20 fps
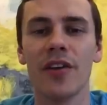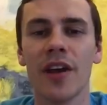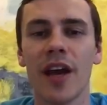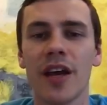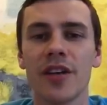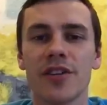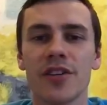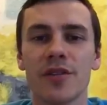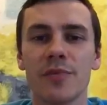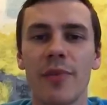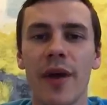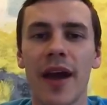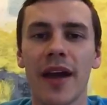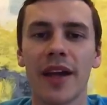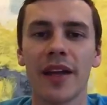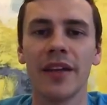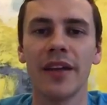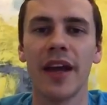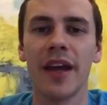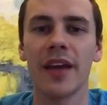not just back
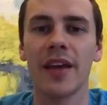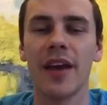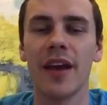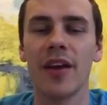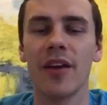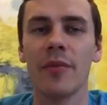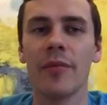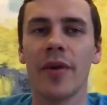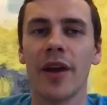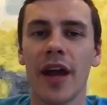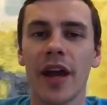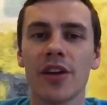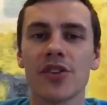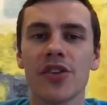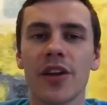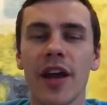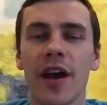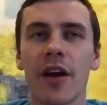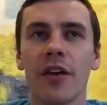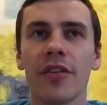and neck care, but
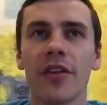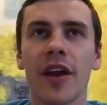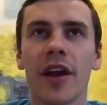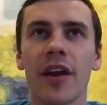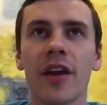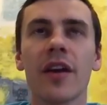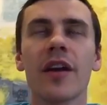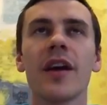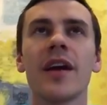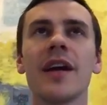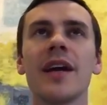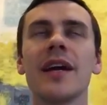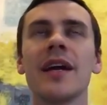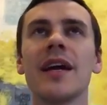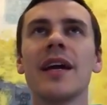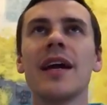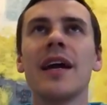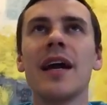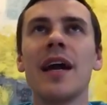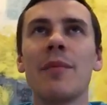actually healthcare.
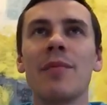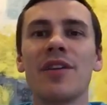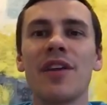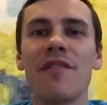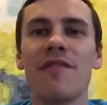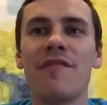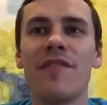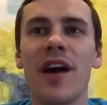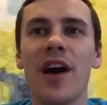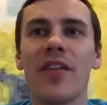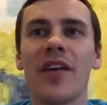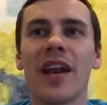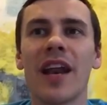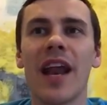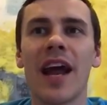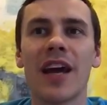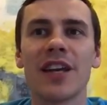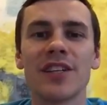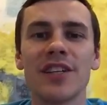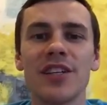But they found that it
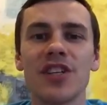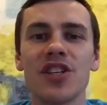actually